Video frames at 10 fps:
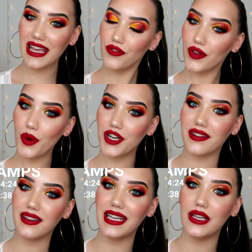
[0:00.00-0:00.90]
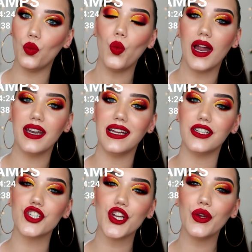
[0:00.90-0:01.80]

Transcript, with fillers: If you want to see 1 and 2,